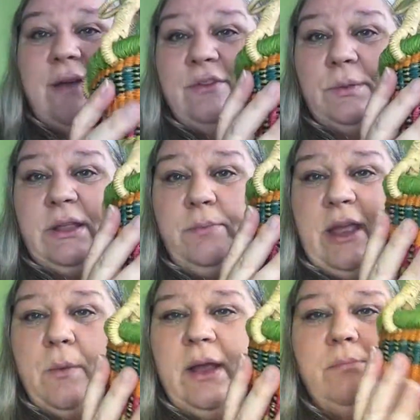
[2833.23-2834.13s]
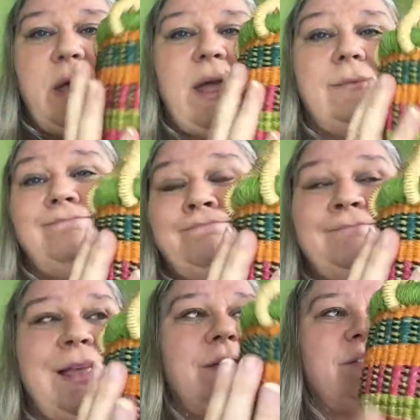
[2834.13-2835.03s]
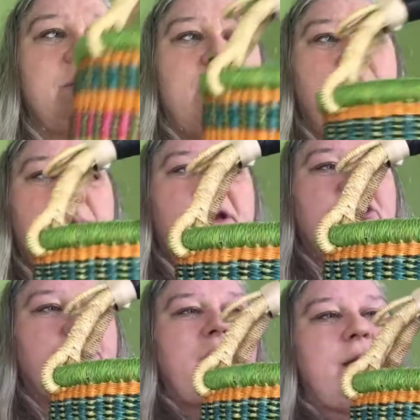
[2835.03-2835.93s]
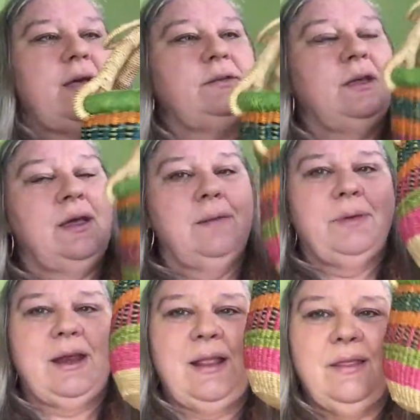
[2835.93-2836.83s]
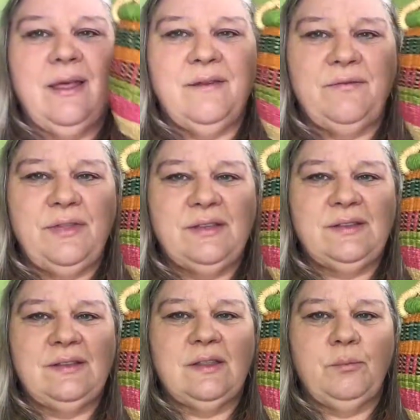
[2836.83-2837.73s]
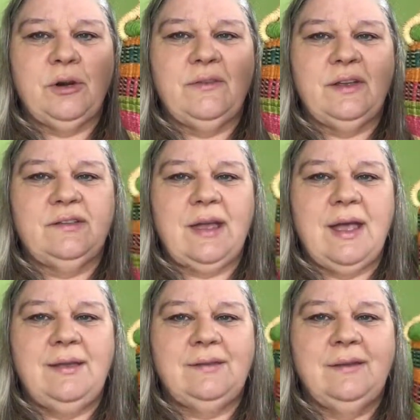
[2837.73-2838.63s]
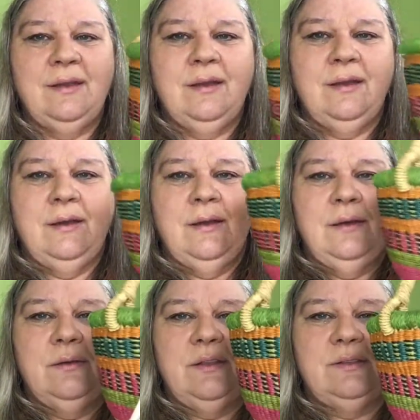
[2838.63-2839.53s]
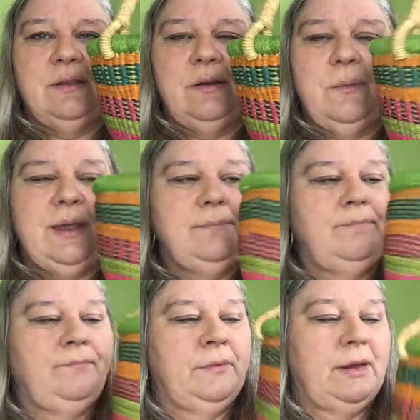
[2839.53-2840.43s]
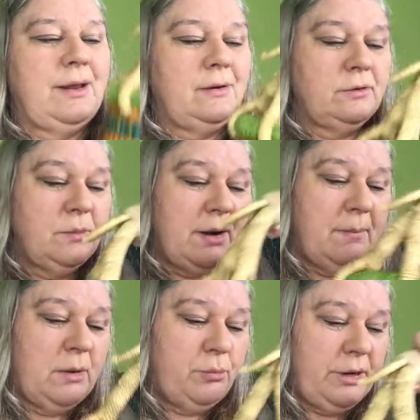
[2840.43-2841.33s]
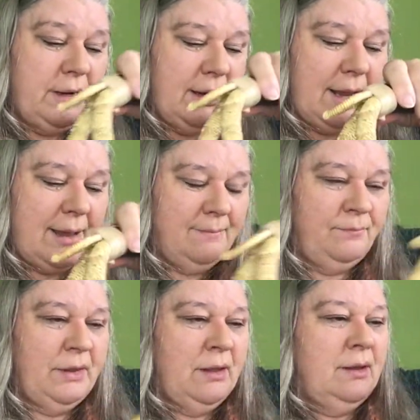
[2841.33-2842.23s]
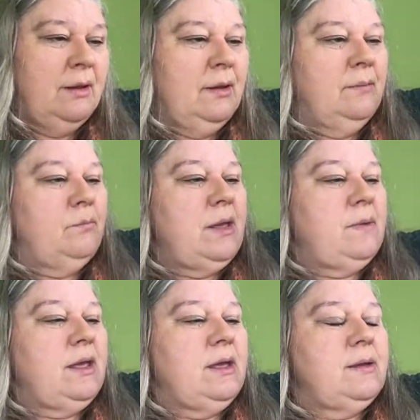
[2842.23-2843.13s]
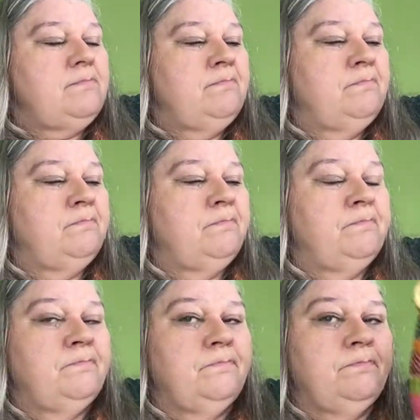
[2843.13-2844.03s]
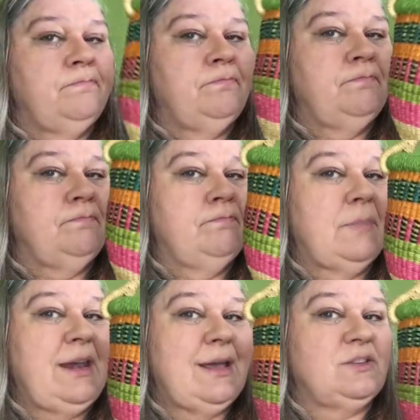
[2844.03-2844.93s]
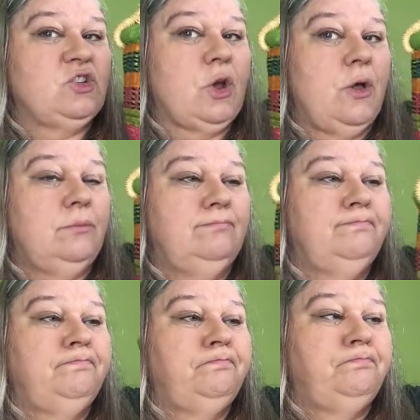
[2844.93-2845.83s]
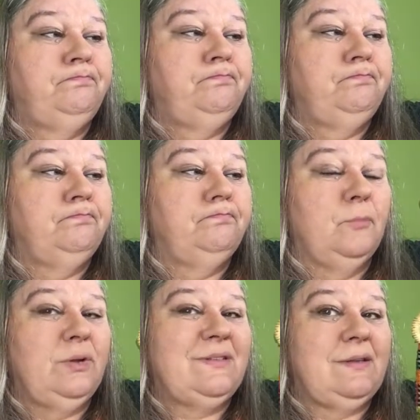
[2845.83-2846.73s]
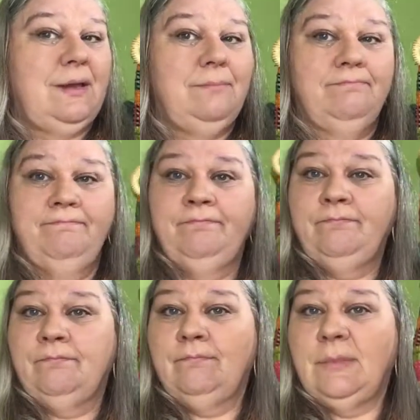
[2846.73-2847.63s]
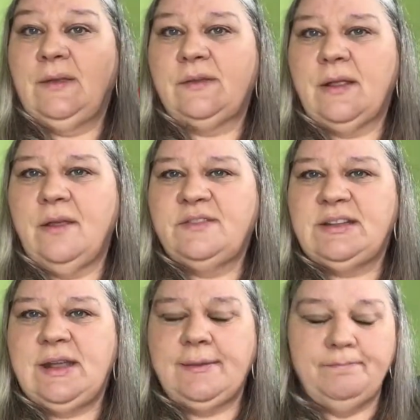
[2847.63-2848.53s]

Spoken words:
a really big one, but it's not in my budget right now. But I love, this is the perfect size, this little one. And I don't know what I'm going to put in it yet. Maybe my next shawl. We'll see, because I love to knit.